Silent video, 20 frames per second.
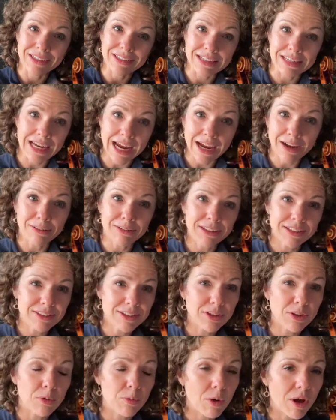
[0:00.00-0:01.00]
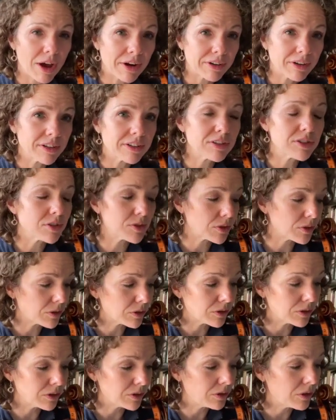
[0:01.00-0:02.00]
down into the water,
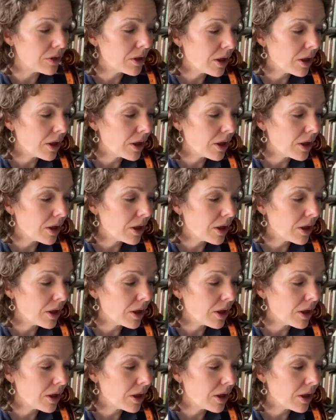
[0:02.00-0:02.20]
circle